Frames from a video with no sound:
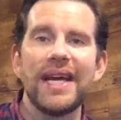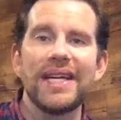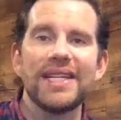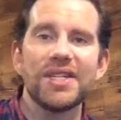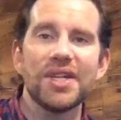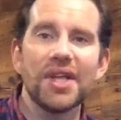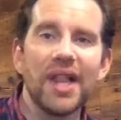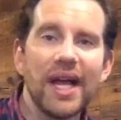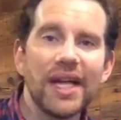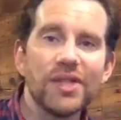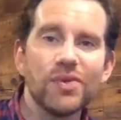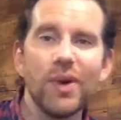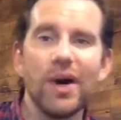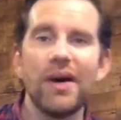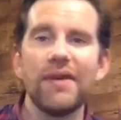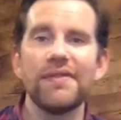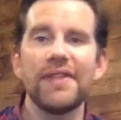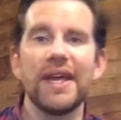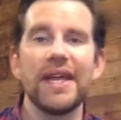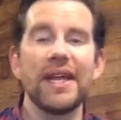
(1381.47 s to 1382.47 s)
July
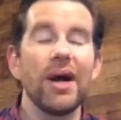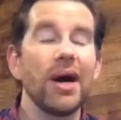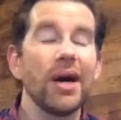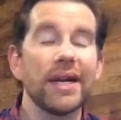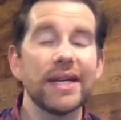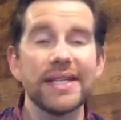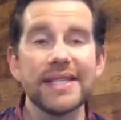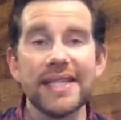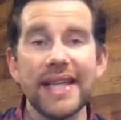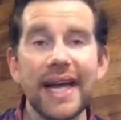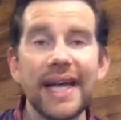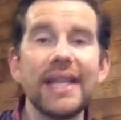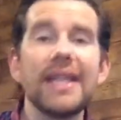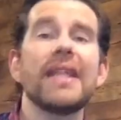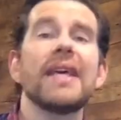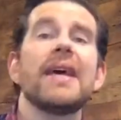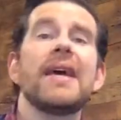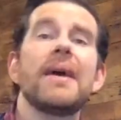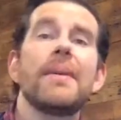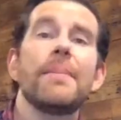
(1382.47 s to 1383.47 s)
12th, and August 9th.
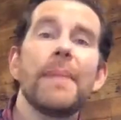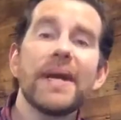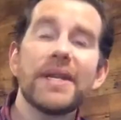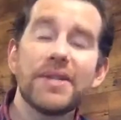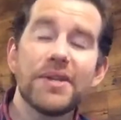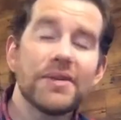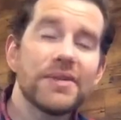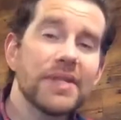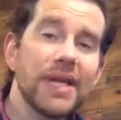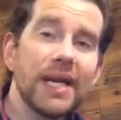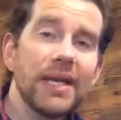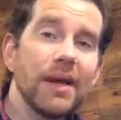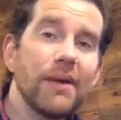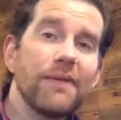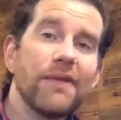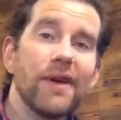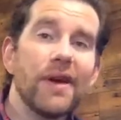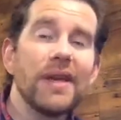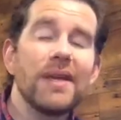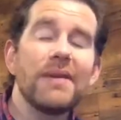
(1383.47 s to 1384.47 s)
Make sure you signed up
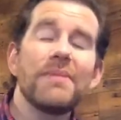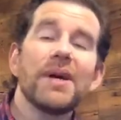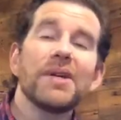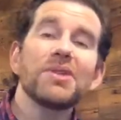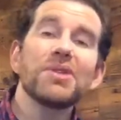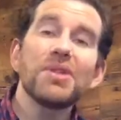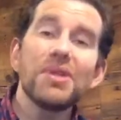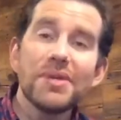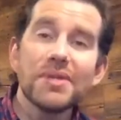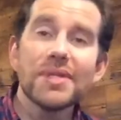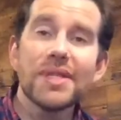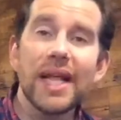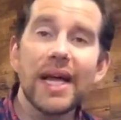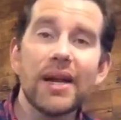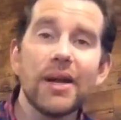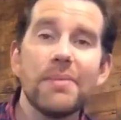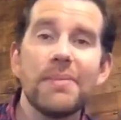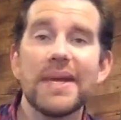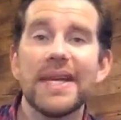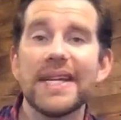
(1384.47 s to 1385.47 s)
for our email
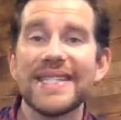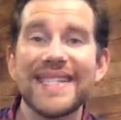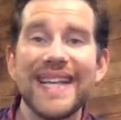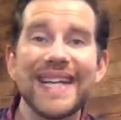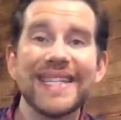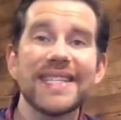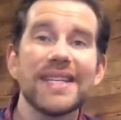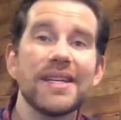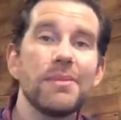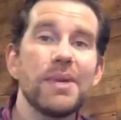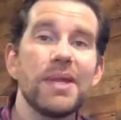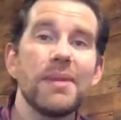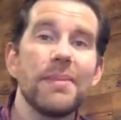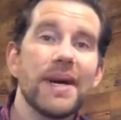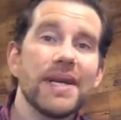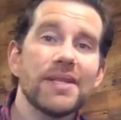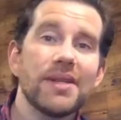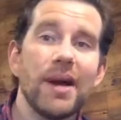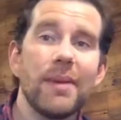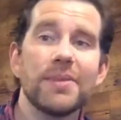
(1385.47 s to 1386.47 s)
newsletter, because that's going to be the
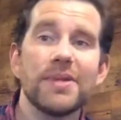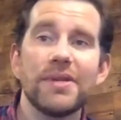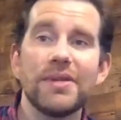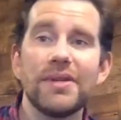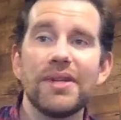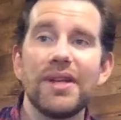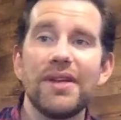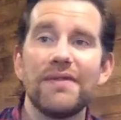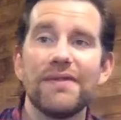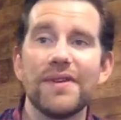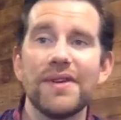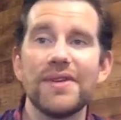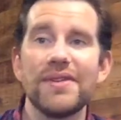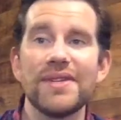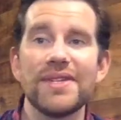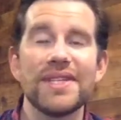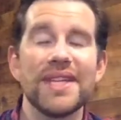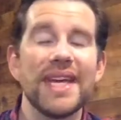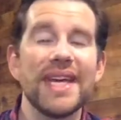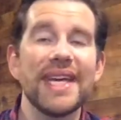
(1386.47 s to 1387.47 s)
best opportunity for you to
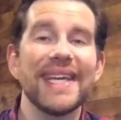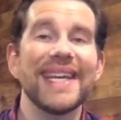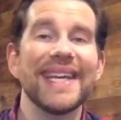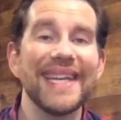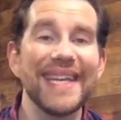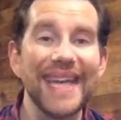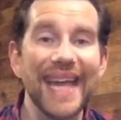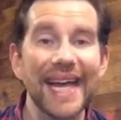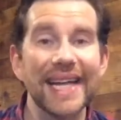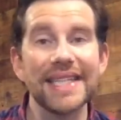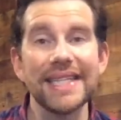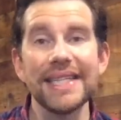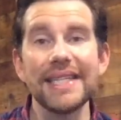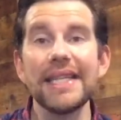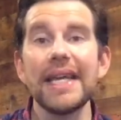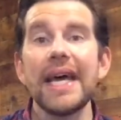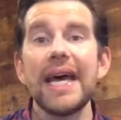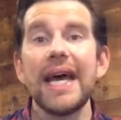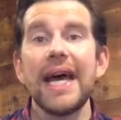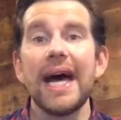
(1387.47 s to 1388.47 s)
stay connected
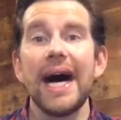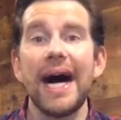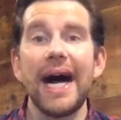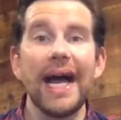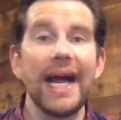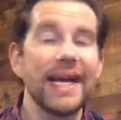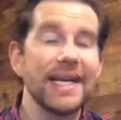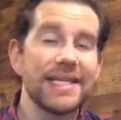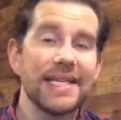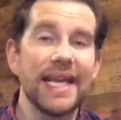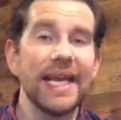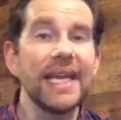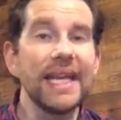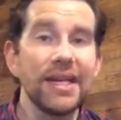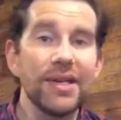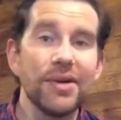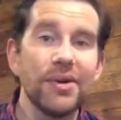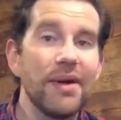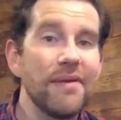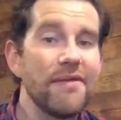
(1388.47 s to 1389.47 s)
as any
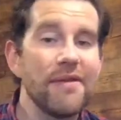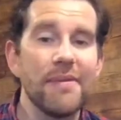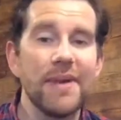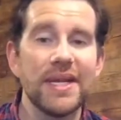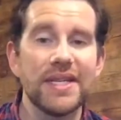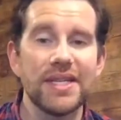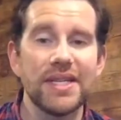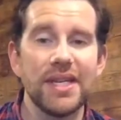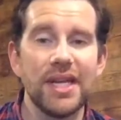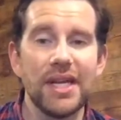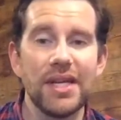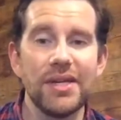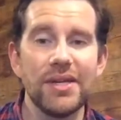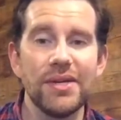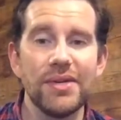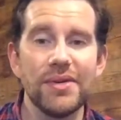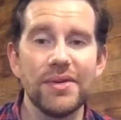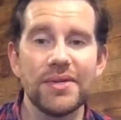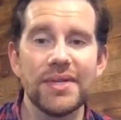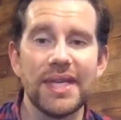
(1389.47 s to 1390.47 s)
new information and
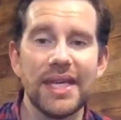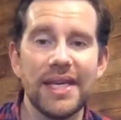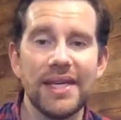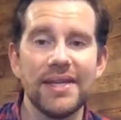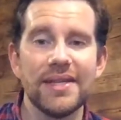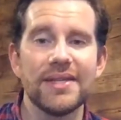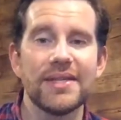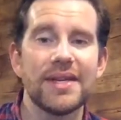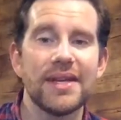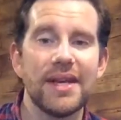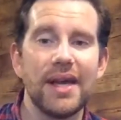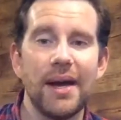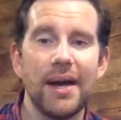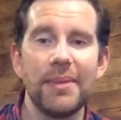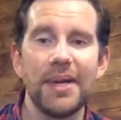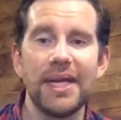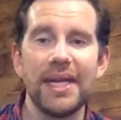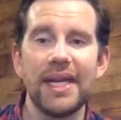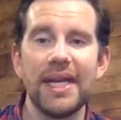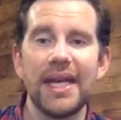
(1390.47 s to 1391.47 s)
news is
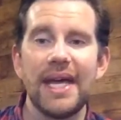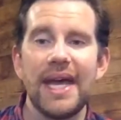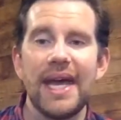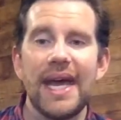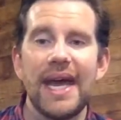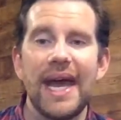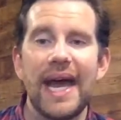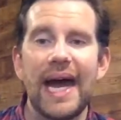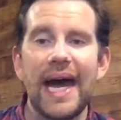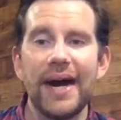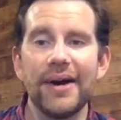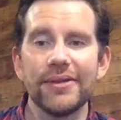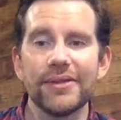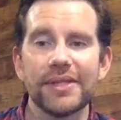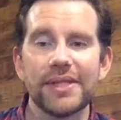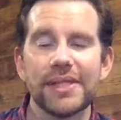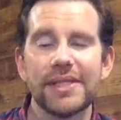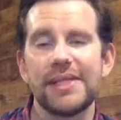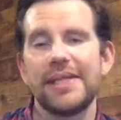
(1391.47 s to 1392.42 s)
coming out.